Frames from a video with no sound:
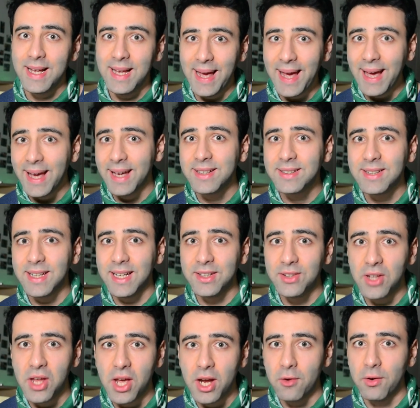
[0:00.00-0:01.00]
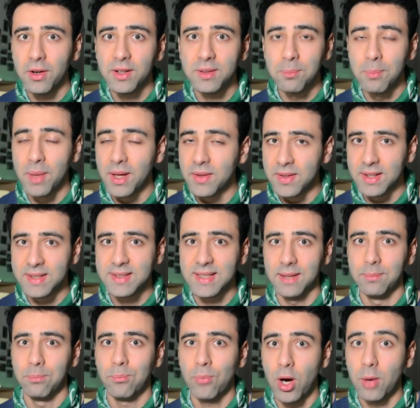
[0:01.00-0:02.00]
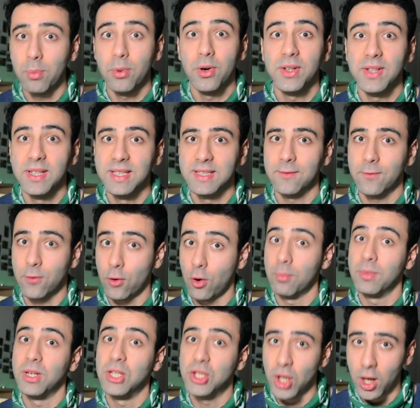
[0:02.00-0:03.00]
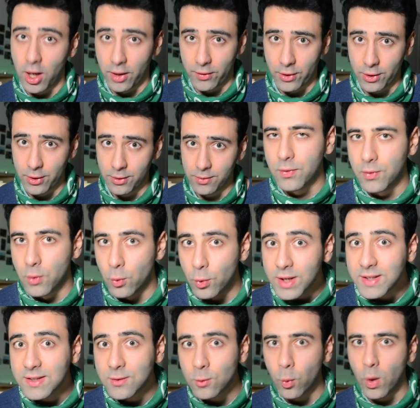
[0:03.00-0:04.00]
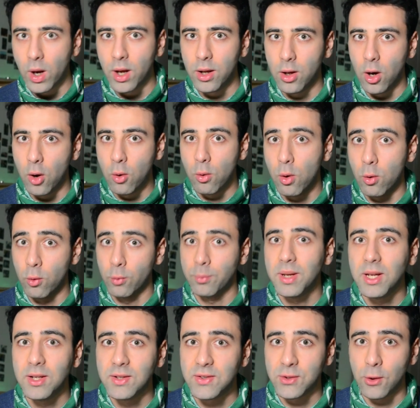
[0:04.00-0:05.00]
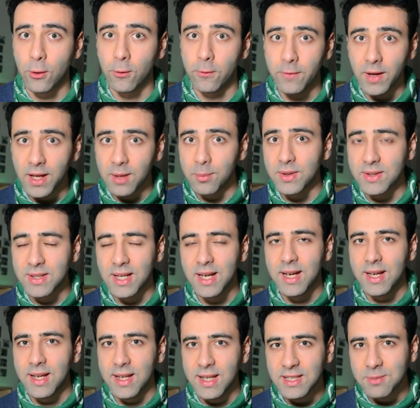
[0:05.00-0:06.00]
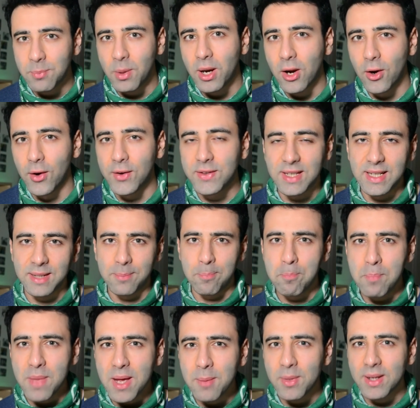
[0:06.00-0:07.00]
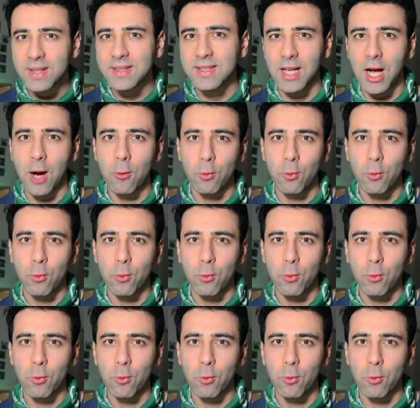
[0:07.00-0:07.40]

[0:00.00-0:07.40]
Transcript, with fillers: and inherit methods and properties from each other. The reason why OOP is so famous is because it mimics our